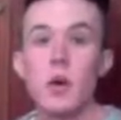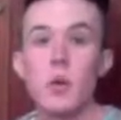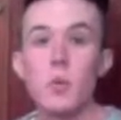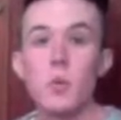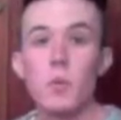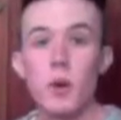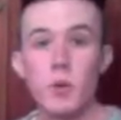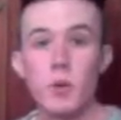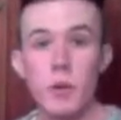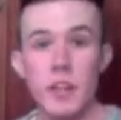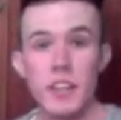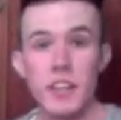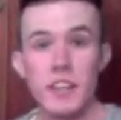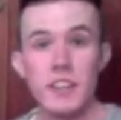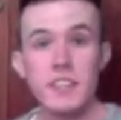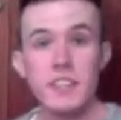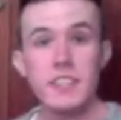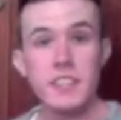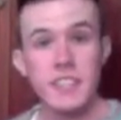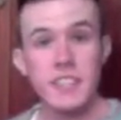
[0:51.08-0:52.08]
One way that
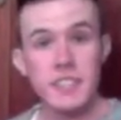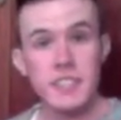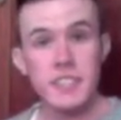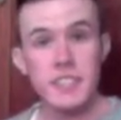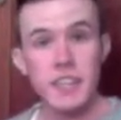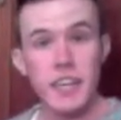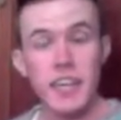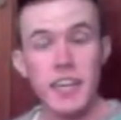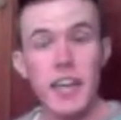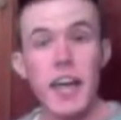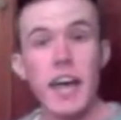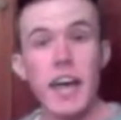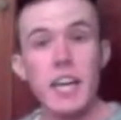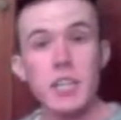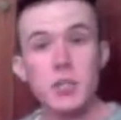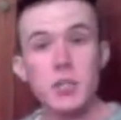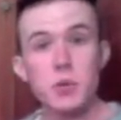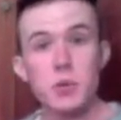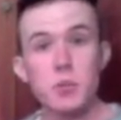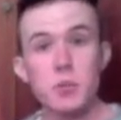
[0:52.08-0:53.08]
this is like
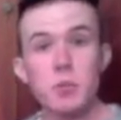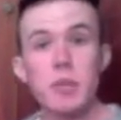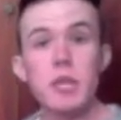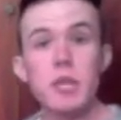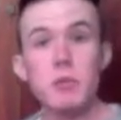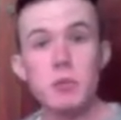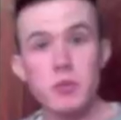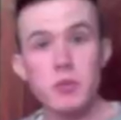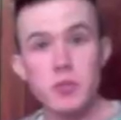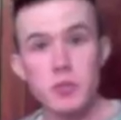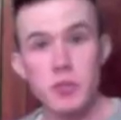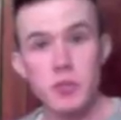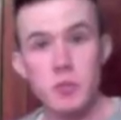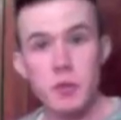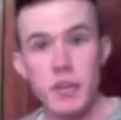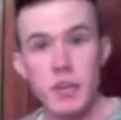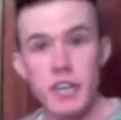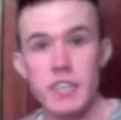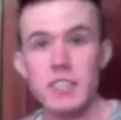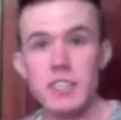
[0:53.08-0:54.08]
actual people
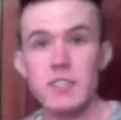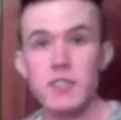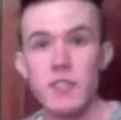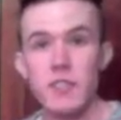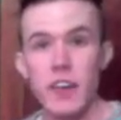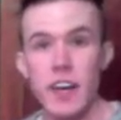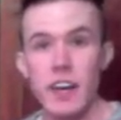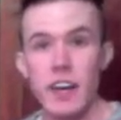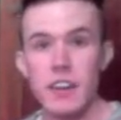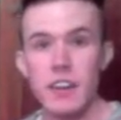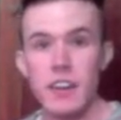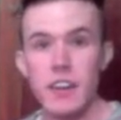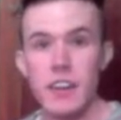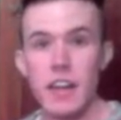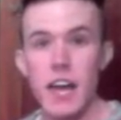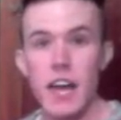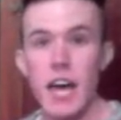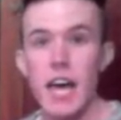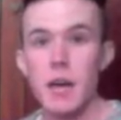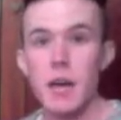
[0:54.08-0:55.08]
stripping is the fact
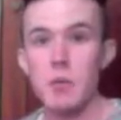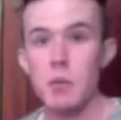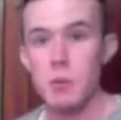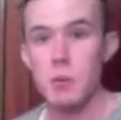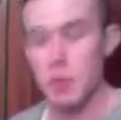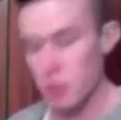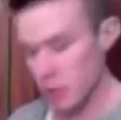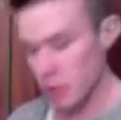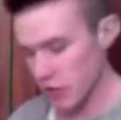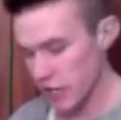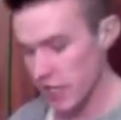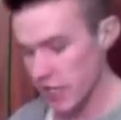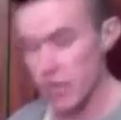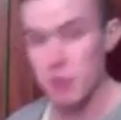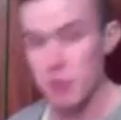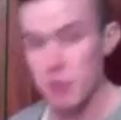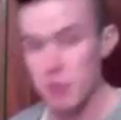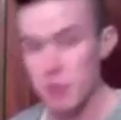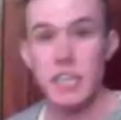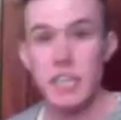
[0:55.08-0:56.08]
that I will be working
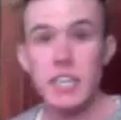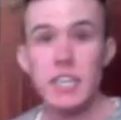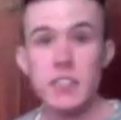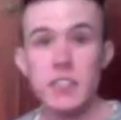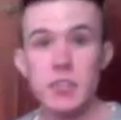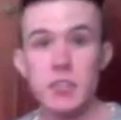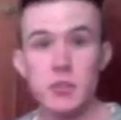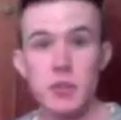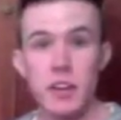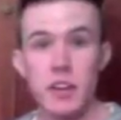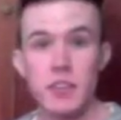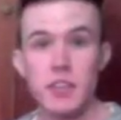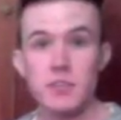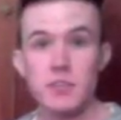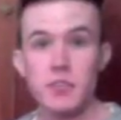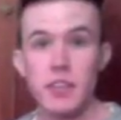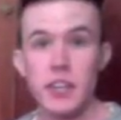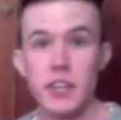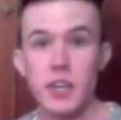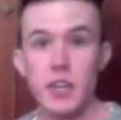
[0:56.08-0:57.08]
on my knees throughout this
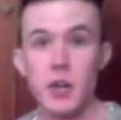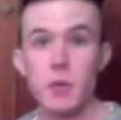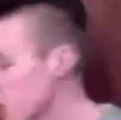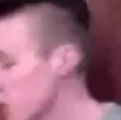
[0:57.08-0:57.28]
video.